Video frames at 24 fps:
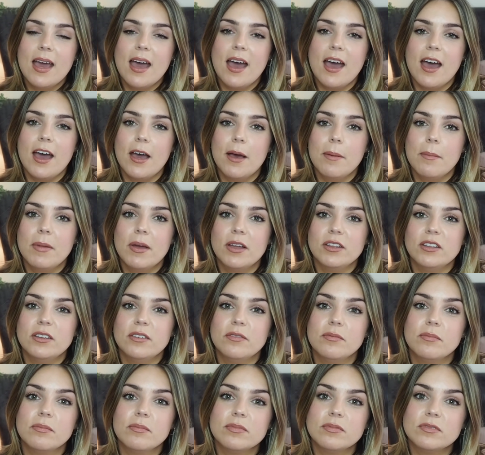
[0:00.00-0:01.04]
and
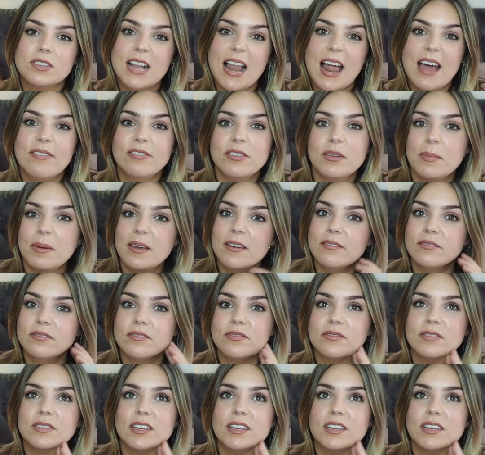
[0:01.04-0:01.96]
you left a bit of,